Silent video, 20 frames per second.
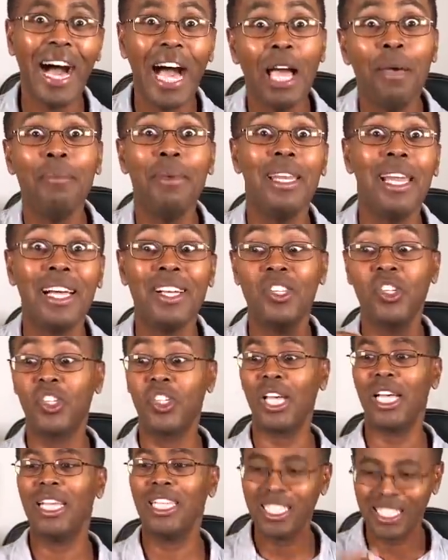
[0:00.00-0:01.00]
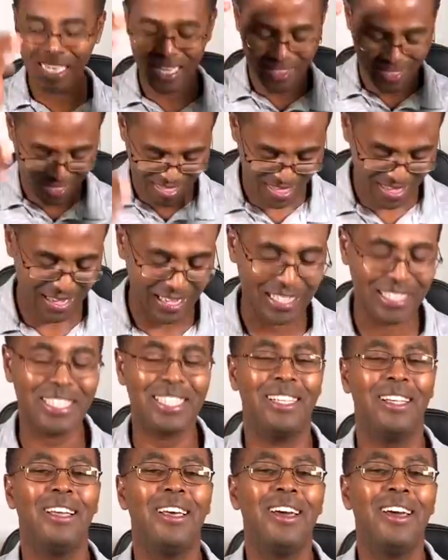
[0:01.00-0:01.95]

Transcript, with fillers: I mean exactly that.